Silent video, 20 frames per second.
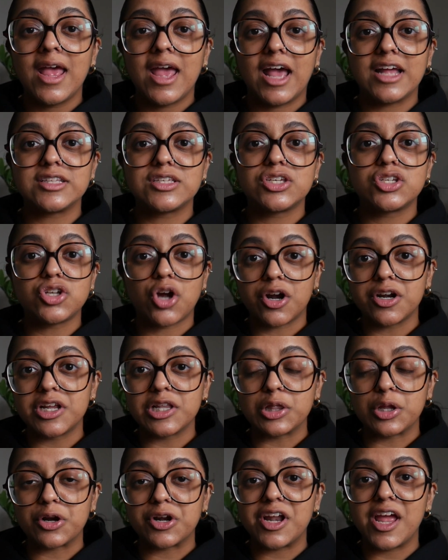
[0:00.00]
and started
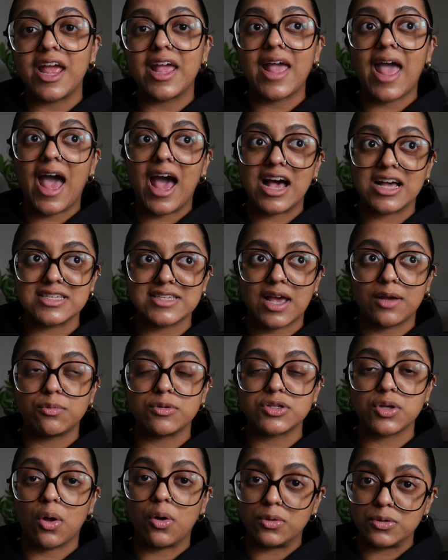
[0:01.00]
learning as I
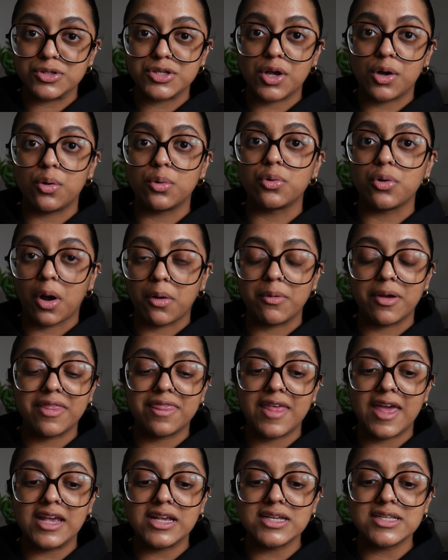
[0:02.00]
was also growing
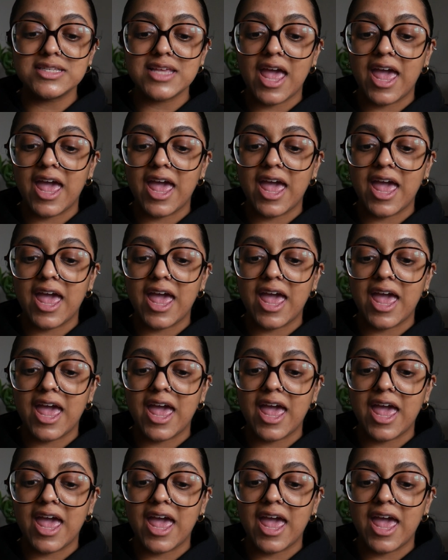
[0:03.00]
things.